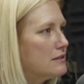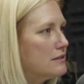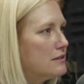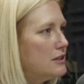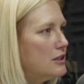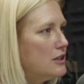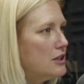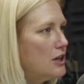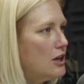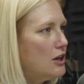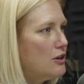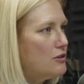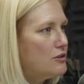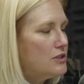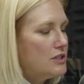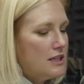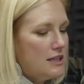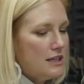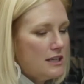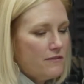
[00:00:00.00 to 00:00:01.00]
to
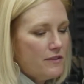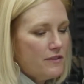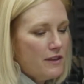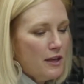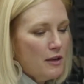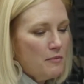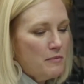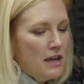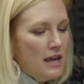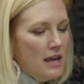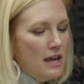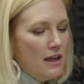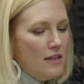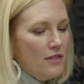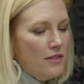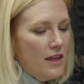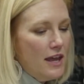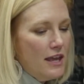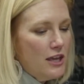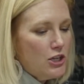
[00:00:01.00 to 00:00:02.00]
give them,
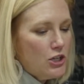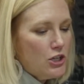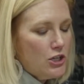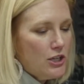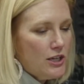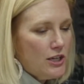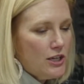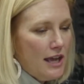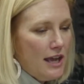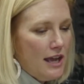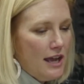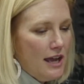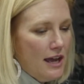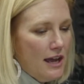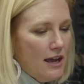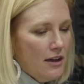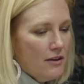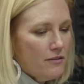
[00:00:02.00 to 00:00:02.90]
they could have